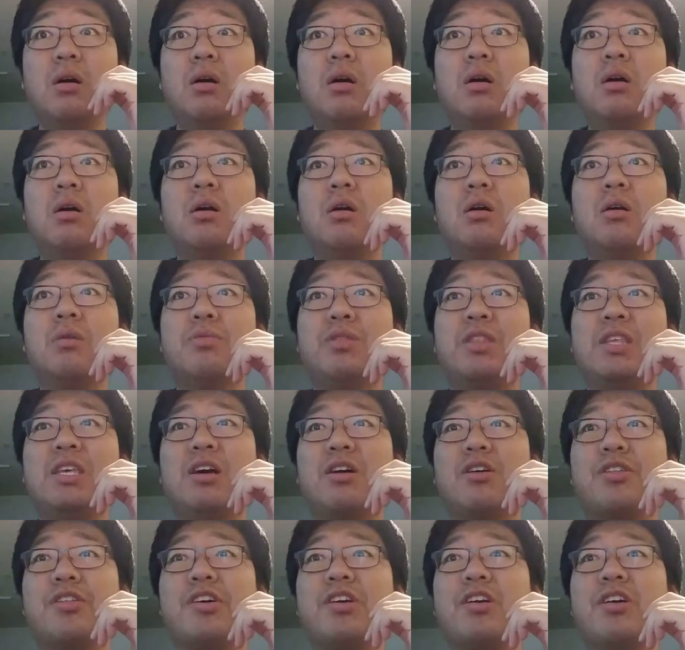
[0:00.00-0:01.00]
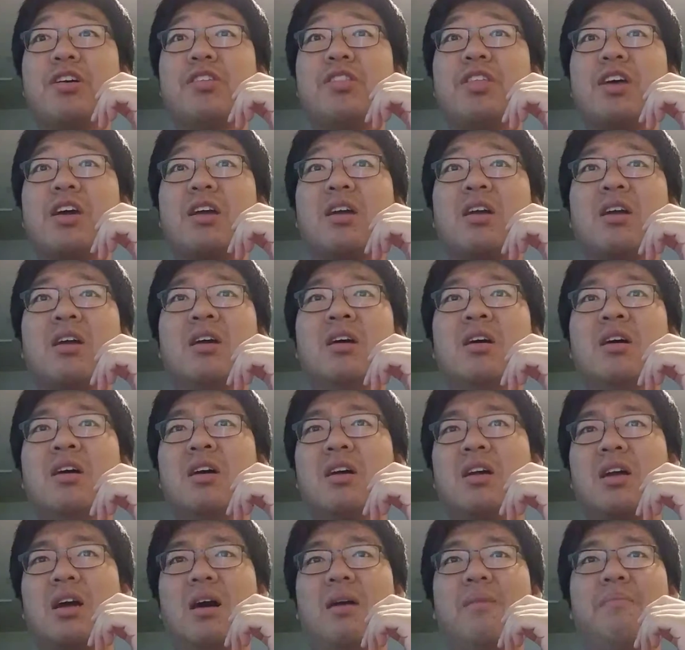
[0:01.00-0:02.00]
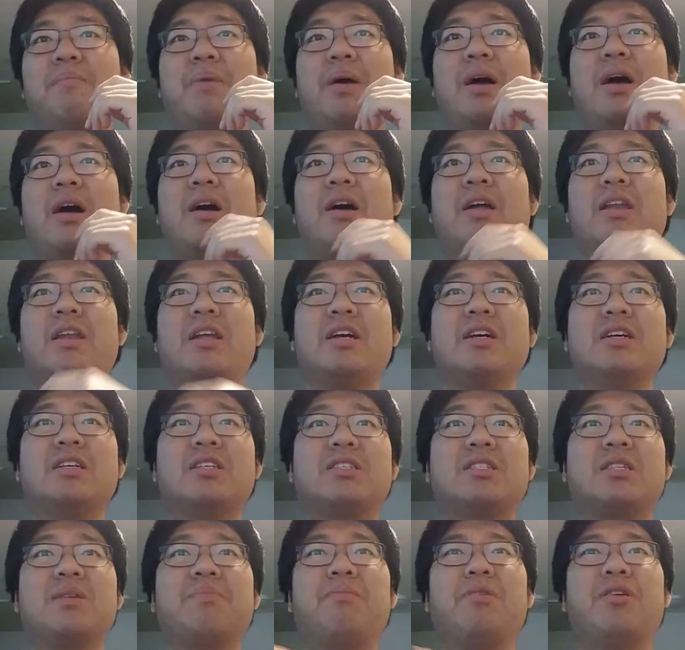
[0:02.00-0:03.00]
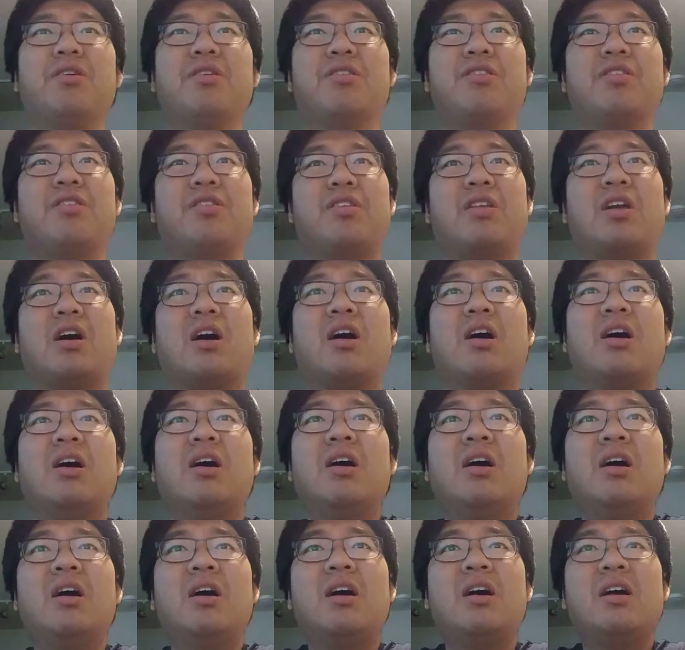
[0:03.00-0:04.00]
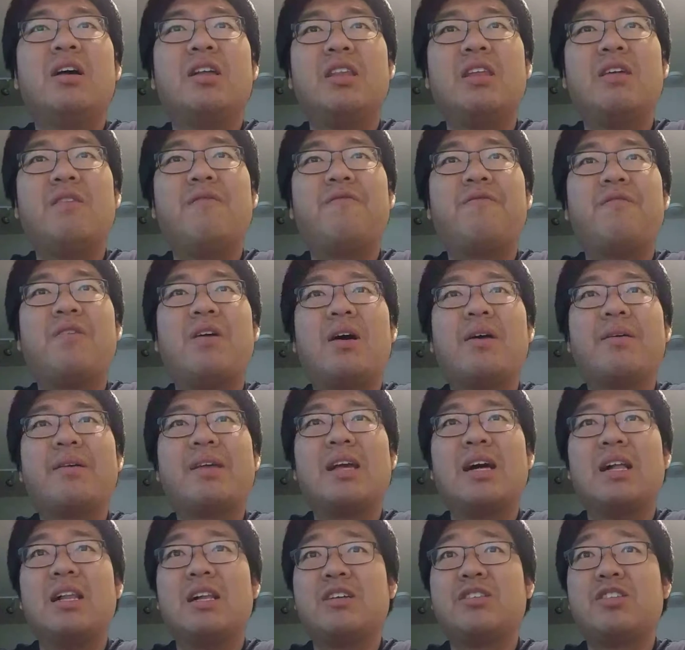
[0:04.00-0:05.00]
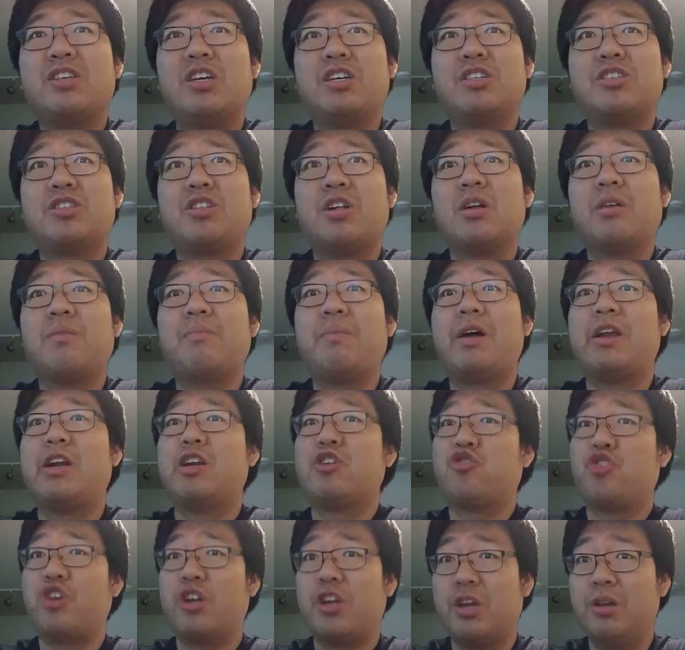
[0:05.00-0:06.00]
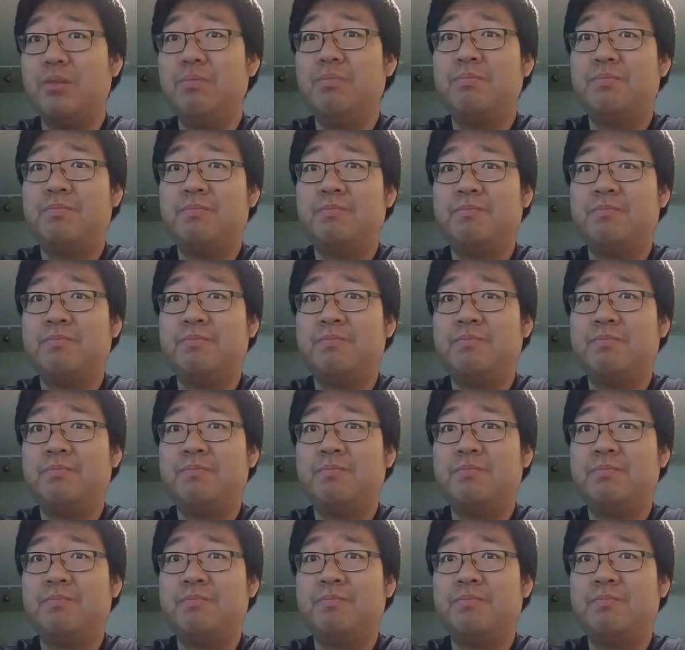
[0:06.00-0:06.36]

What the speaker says: The other card that got banned is the more 95 Galaxy as Dark Mana Dragon.